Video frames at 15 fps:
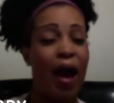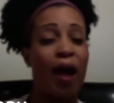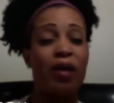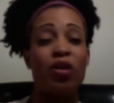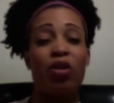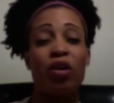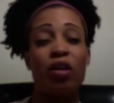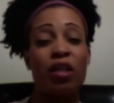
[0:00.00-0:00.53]

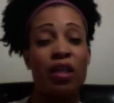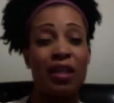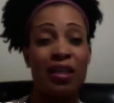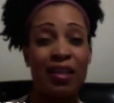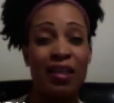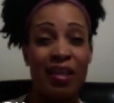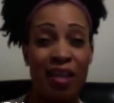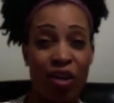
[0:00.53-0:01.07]
You're
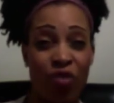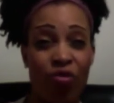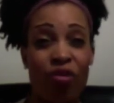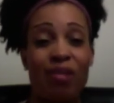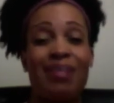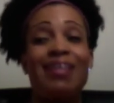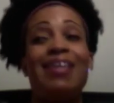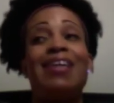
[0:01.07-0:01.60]

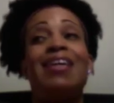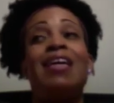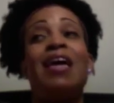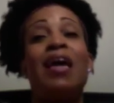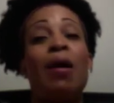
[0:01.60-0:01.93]
literally